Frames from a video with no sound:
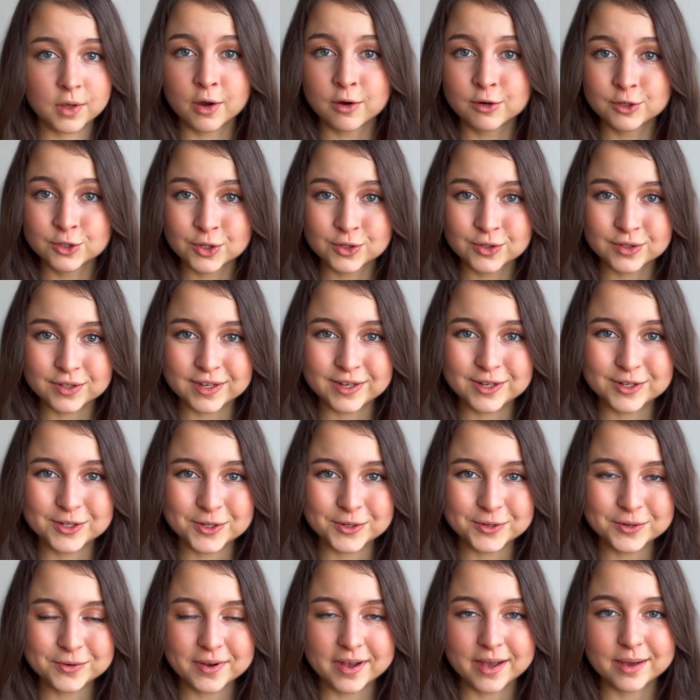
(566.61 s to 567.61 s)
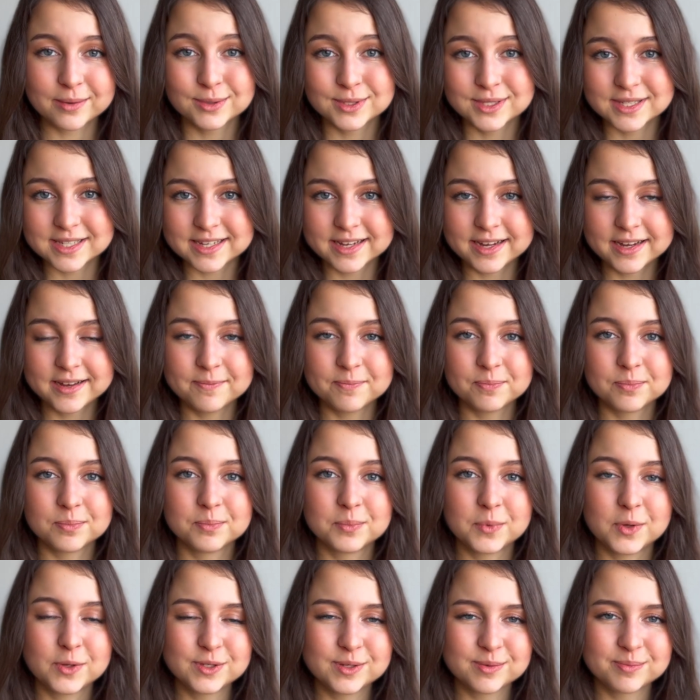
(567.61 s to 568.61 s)
urgent issue, I would say.
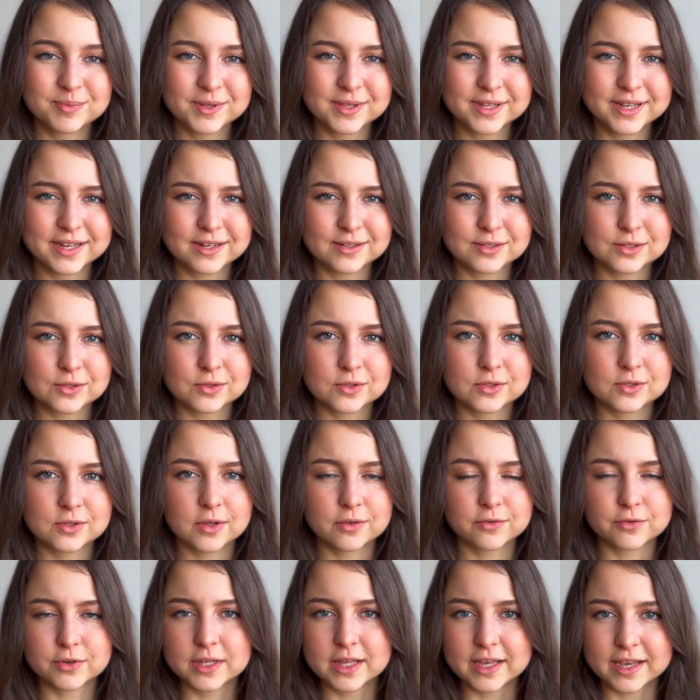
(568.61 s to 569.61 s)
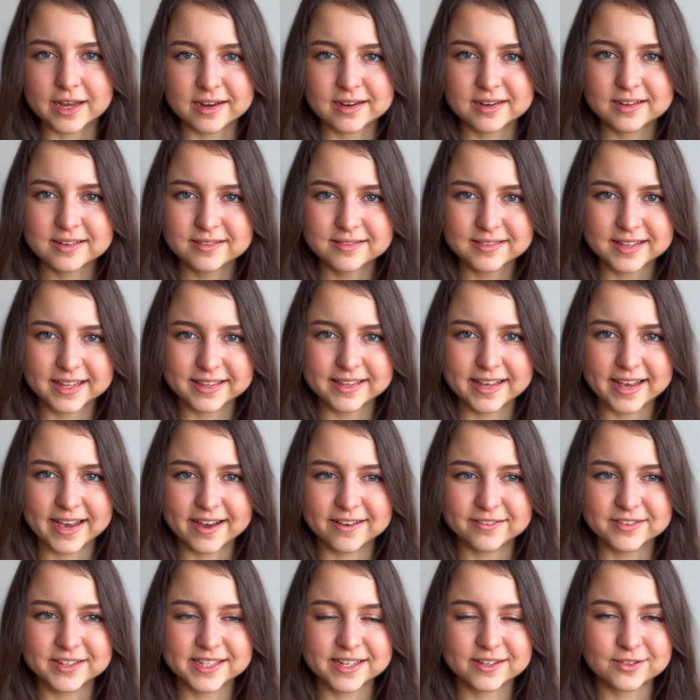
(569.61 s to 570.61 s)
Multiple layer 2s don't really care that they
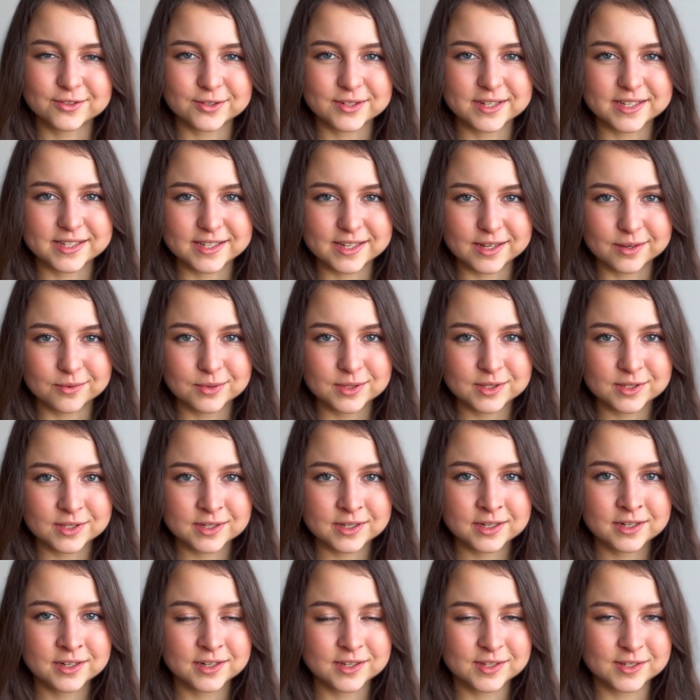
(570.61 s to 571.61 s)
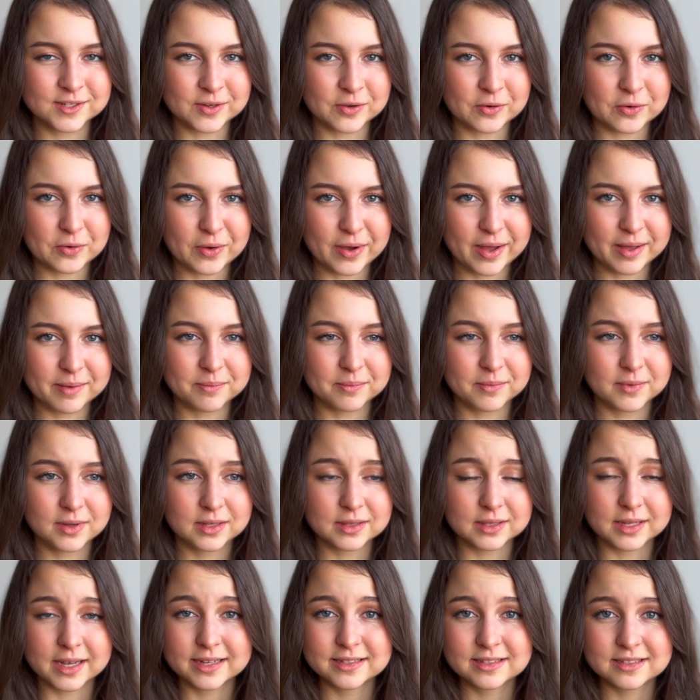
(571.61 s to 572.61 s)
have a centralized sequencer, so I'm
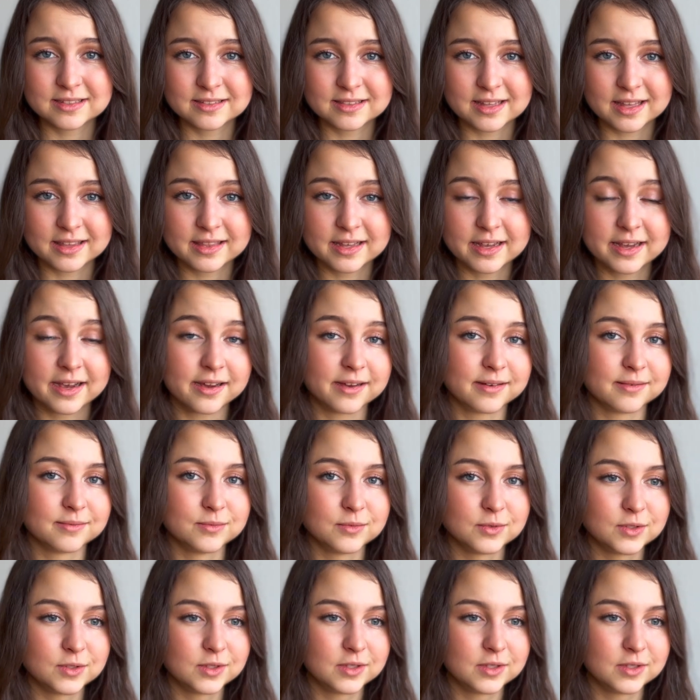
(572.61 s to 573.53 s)
glad that they are